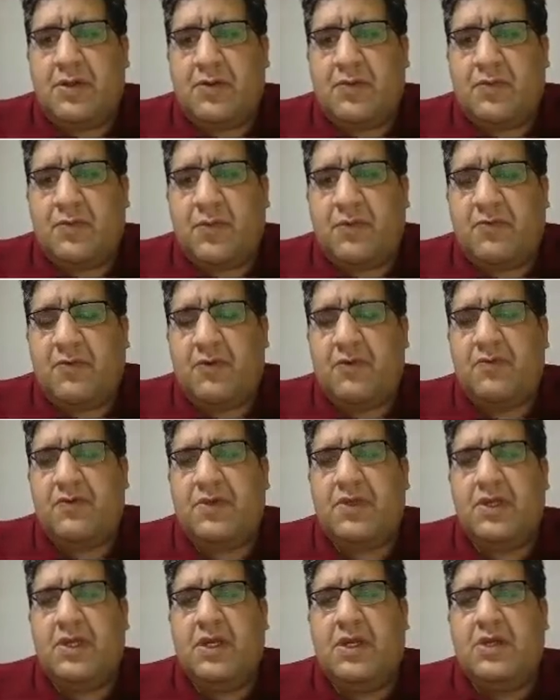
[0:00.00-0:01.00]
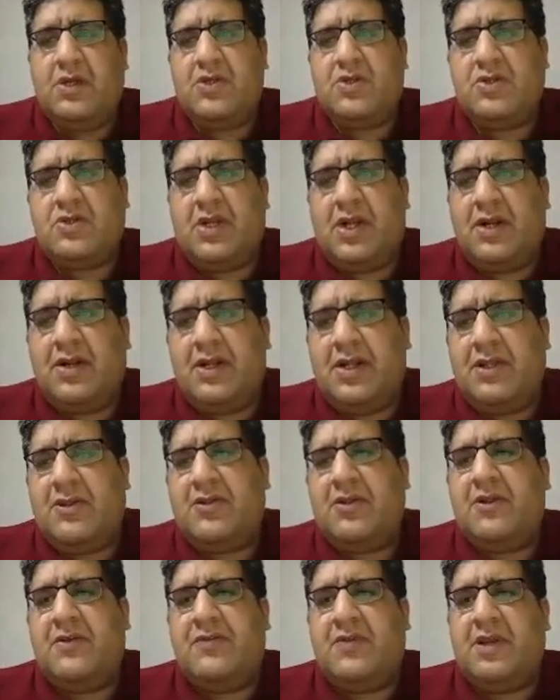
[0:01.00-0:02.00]
before we start day
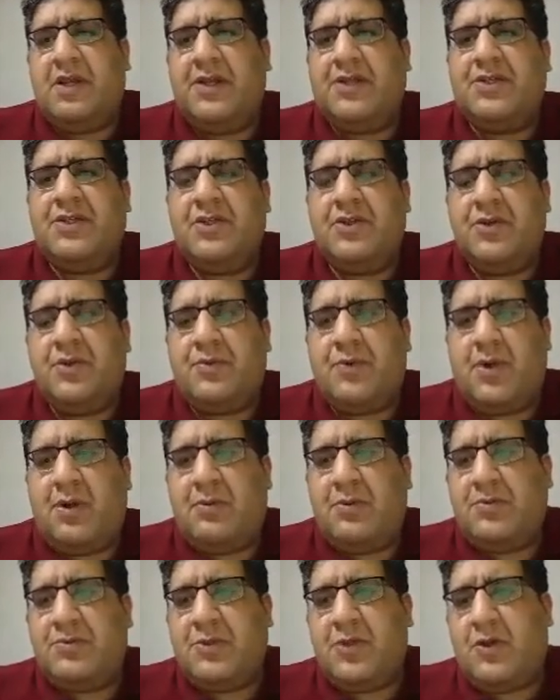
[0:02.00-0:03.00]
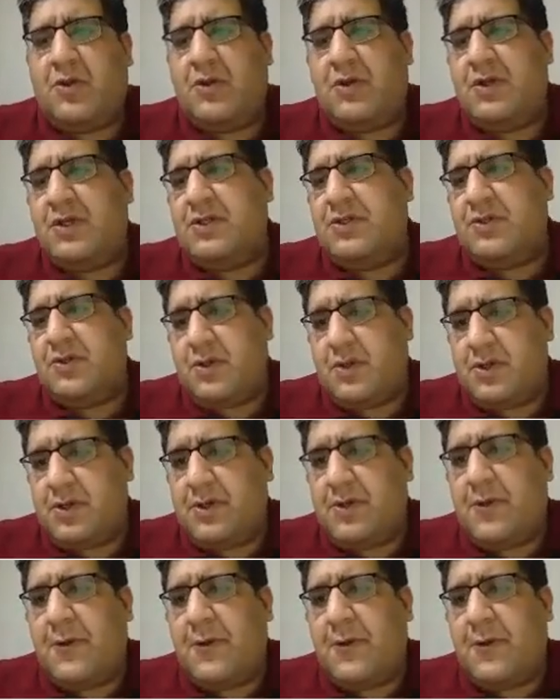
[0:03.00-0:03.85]
3 of the lecture, your problems are already sorted.